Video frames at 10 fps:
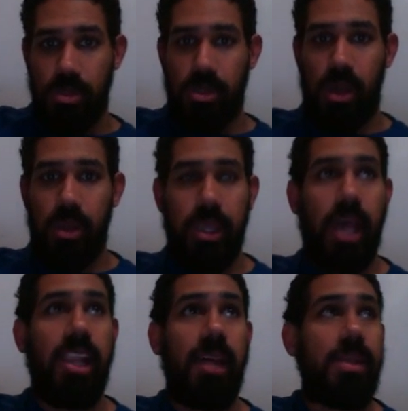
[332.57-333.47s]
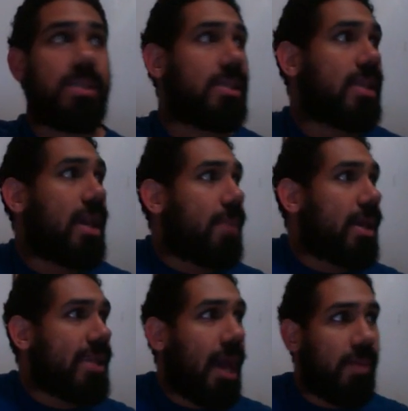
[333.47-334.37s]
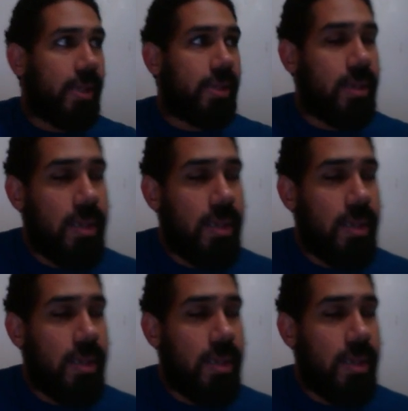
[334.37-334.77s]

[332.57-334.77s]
So yeah, let me just get my tablet